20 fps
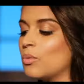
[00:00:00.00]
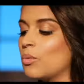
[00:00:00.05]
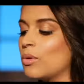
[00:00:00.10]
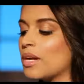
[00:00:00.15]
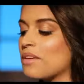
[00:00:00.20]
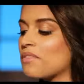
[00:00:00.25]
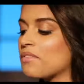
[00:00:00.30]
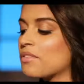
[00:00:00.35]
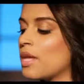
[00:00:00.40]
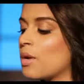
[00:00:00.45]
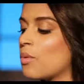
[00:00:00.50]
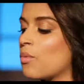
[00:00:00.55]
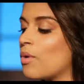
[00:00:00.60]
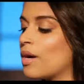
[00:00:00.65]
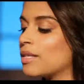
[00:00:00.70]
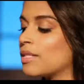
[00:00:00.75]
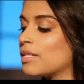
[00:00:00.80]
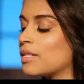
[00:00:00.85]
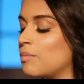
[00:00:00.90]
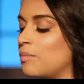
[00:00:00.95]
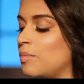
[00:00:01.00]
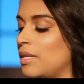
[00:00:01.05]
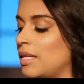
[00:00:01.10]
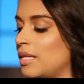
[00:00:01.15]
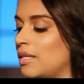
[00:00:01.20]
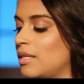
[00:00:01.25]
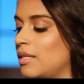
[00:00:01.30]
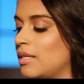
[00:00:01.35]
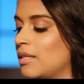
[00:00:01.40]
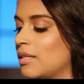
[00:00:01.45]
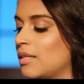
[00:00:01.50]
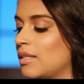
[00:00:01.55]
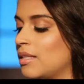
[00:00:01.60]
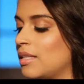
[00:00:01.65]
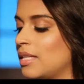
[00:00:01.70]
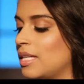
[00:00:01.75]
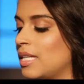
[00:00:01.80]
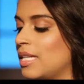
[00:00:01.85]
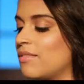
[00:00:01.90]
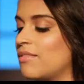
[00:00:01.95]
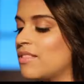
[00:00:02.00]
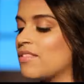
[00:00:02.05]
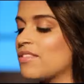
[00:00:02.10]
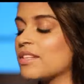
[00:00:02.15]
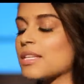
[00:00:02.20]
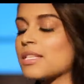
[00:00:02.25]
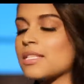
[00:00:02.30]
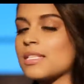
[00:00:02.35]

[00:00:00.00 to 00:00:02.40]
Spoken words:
whatever they want to be even if it